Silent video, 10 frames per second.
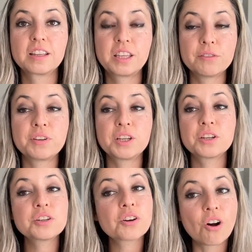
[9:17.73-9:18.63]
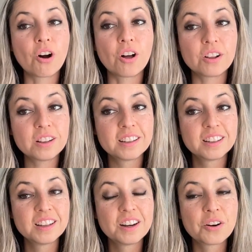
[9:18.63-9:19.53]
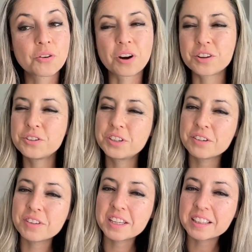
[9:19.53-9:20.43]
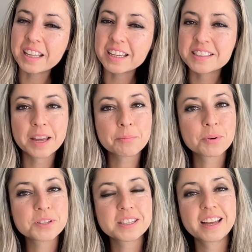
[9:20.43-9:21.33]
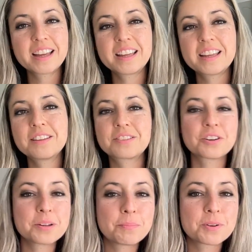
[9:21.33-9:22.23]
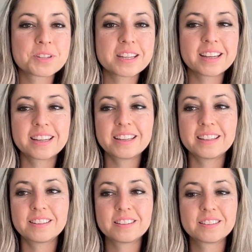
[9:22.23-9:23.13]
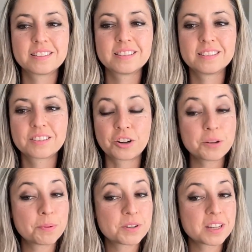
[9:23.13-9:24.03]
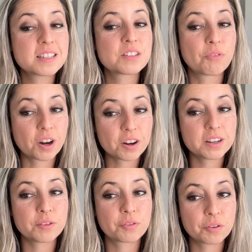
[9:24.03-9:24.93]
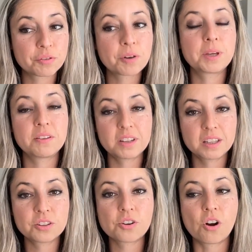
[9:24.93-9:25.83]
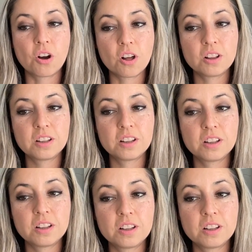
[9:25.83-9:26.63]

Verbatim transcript: giving it your all? Or are you giving like 10%, 30%? 30% is very different from giving it your all.